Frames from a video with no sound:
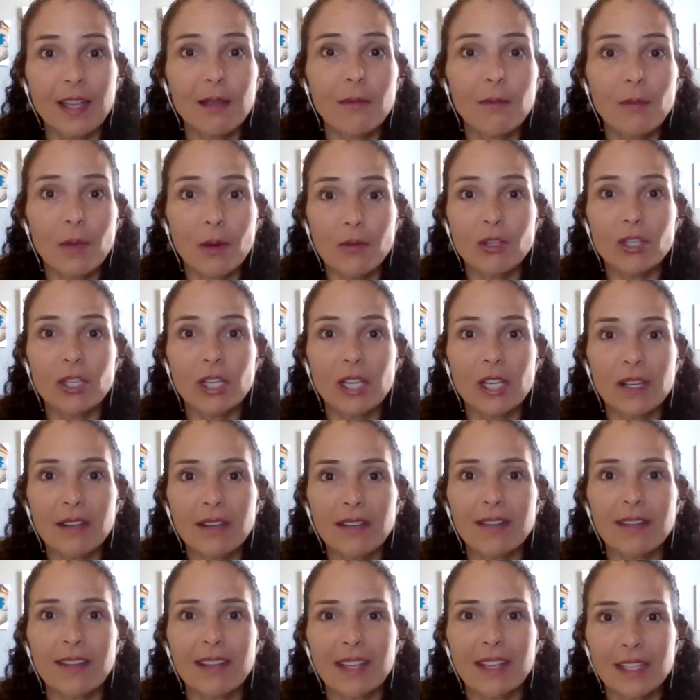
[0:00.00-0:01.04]

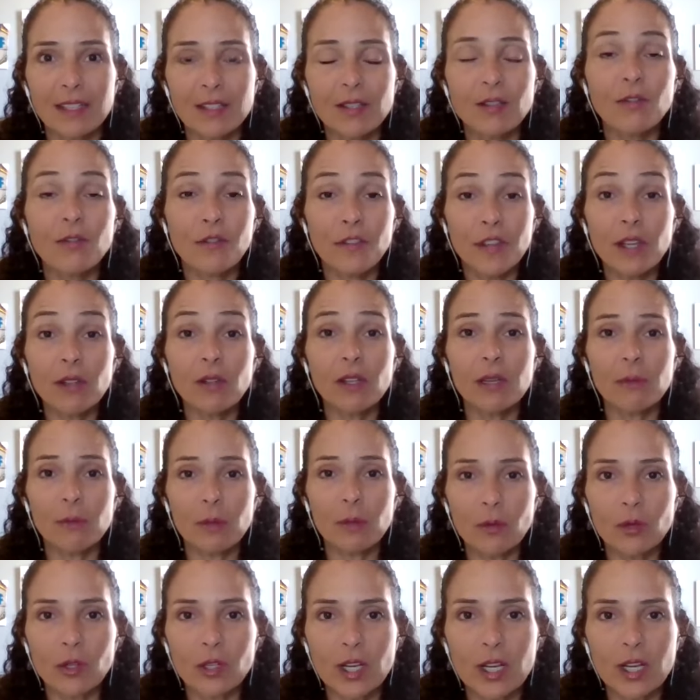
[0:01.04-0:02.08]
emotion and to feel
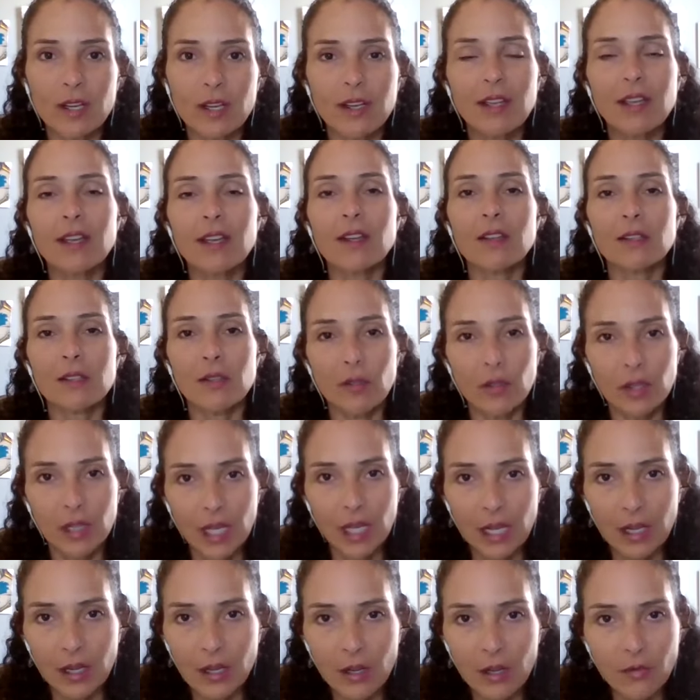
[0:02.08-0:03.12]
emotion. So
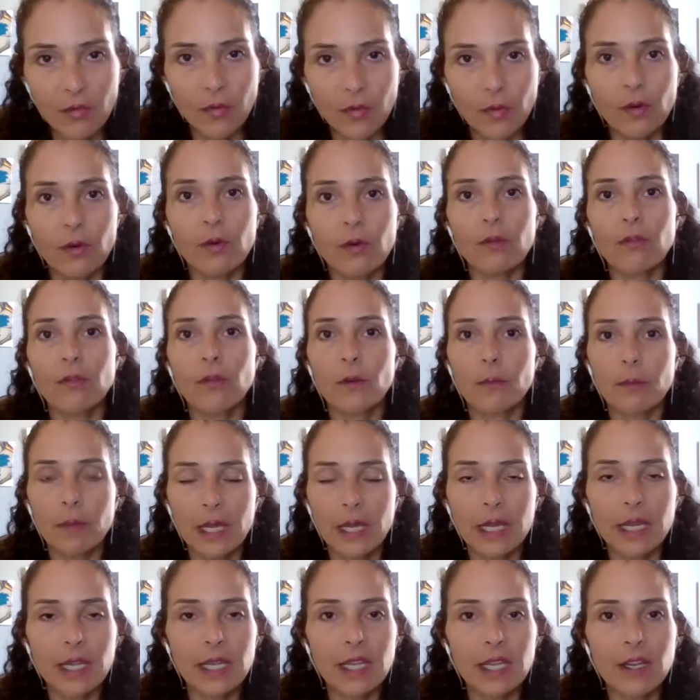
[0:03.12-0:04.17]
thank you for
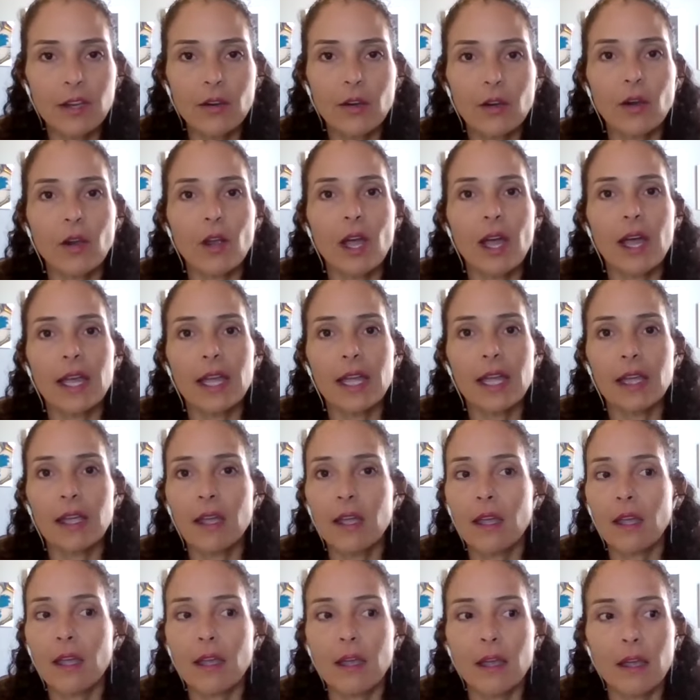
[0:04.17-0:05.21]
being here.
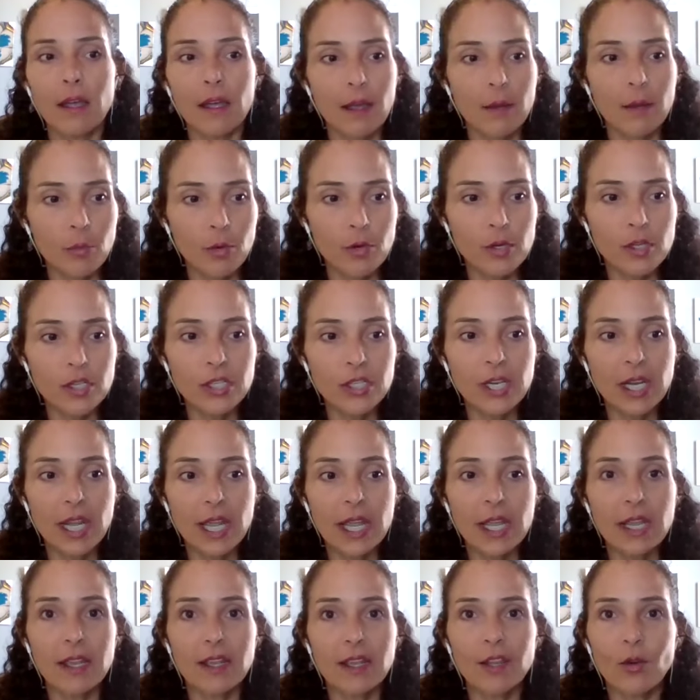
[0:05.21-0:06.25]
I
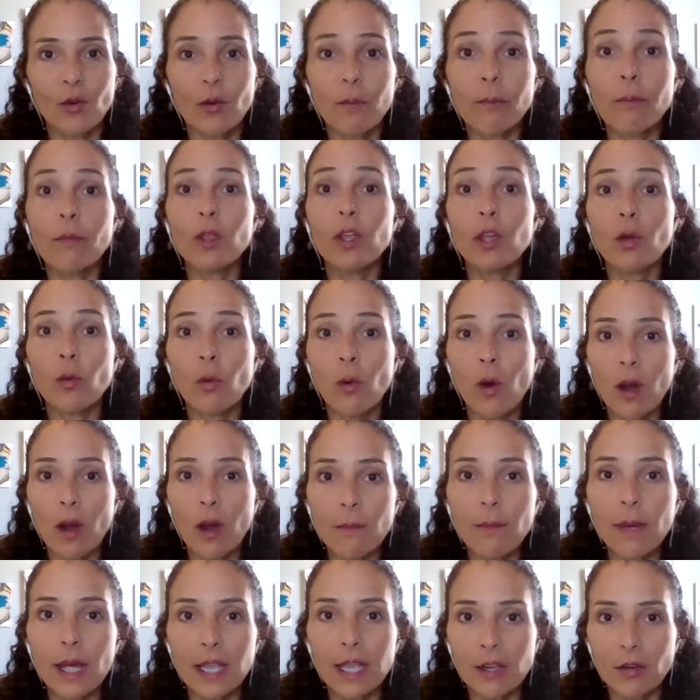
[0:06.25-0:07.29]
appreciate you
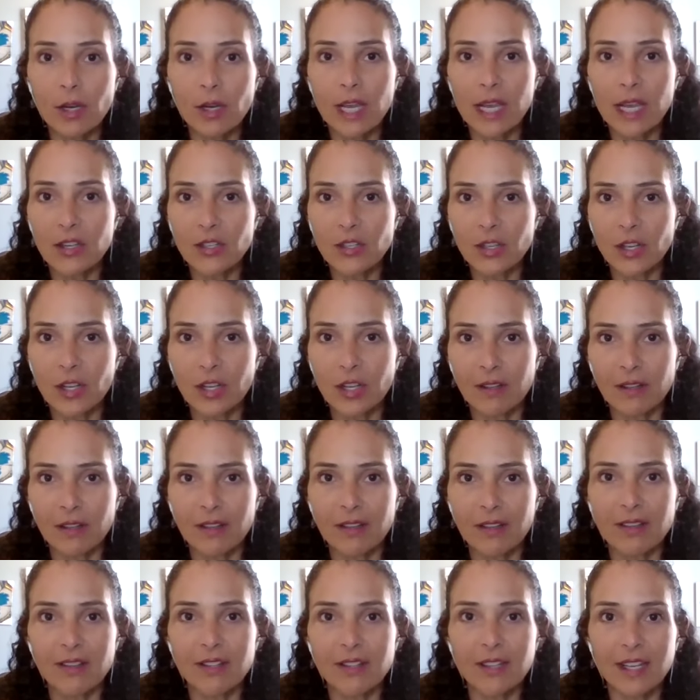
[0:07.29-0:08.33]
are my creation.
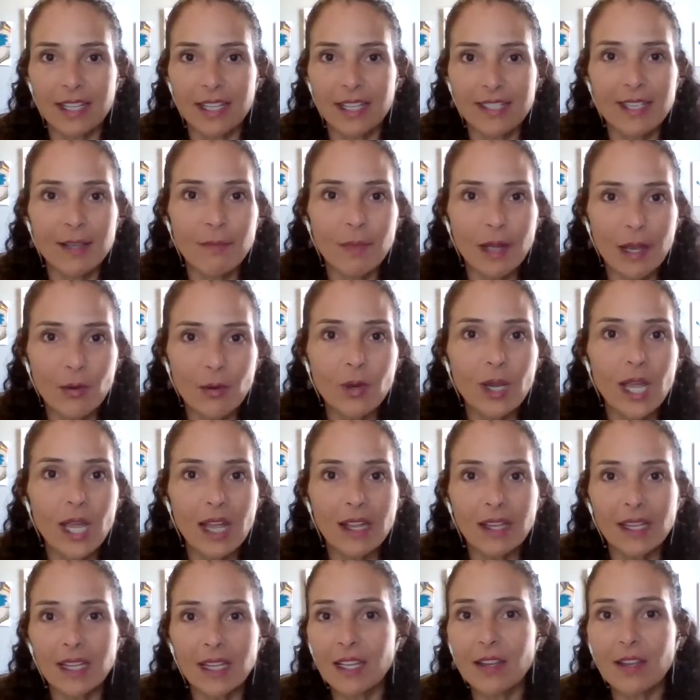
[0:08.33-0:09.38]
It's in my
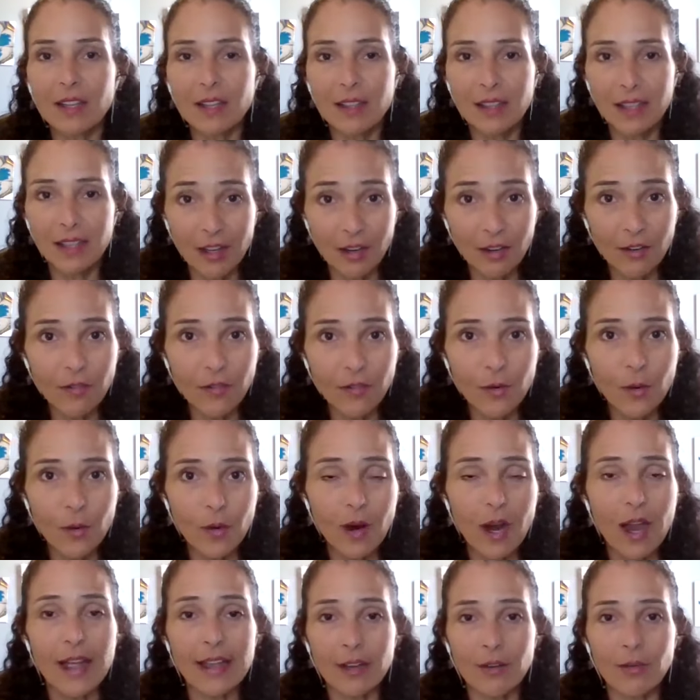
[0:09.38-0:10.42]
reality.
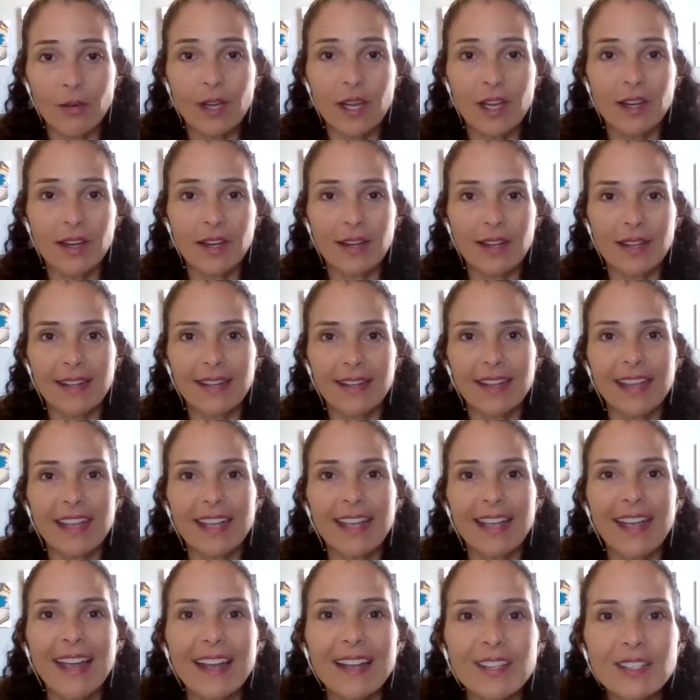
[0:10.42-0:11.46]
Therefore, I created it.
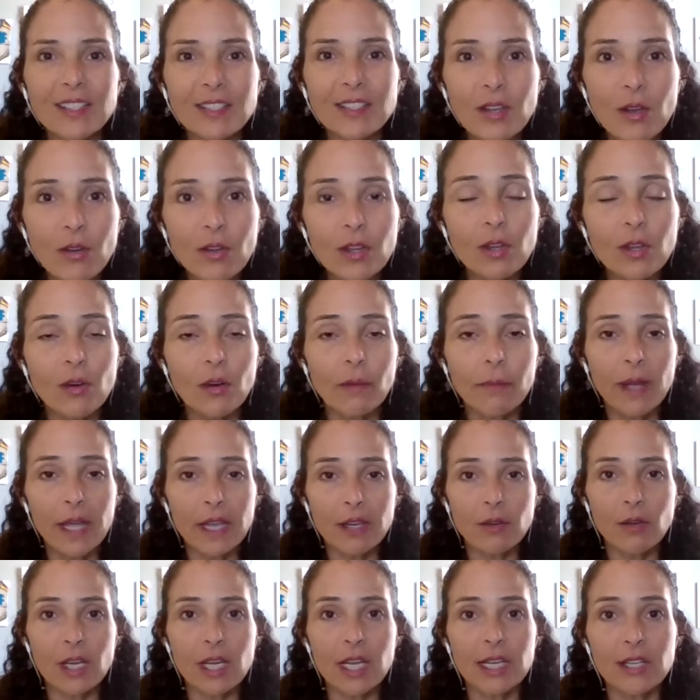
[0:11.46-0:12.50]
So you're
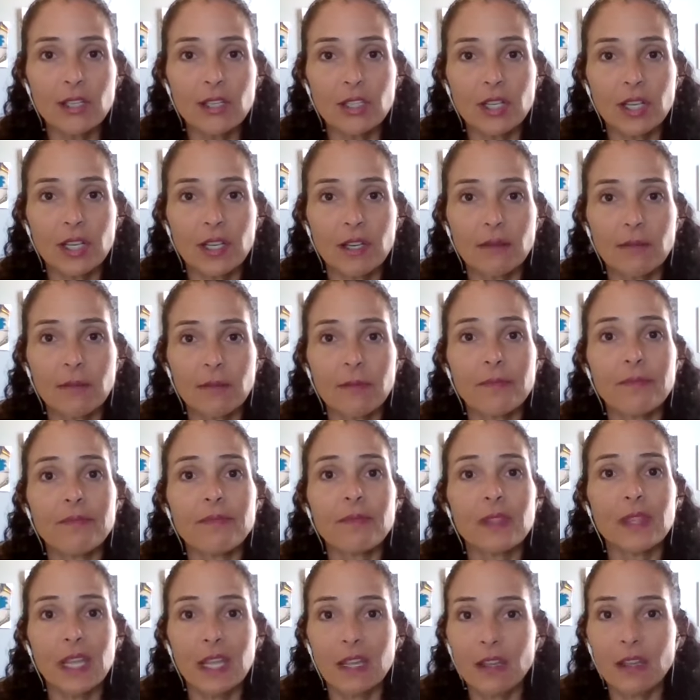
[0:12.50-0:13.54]
my creation.
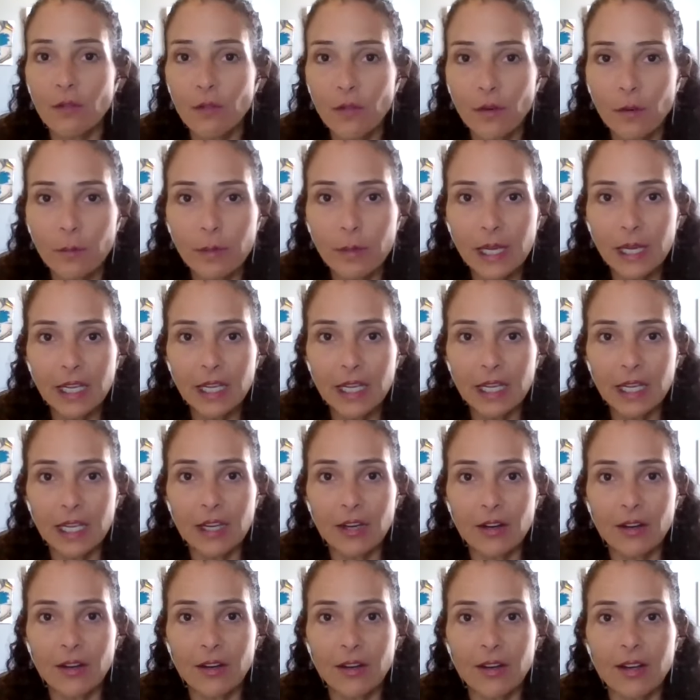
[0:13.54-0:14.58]
Thank you for being
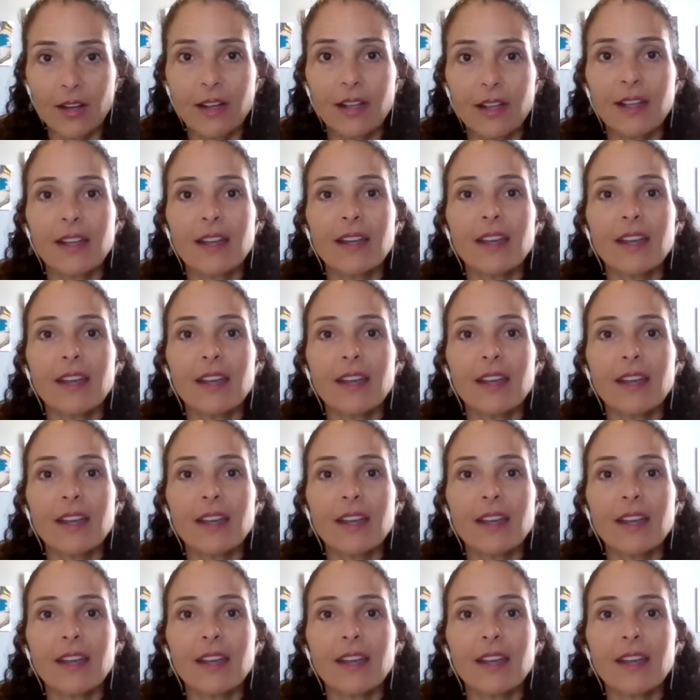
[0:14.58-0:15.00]
here.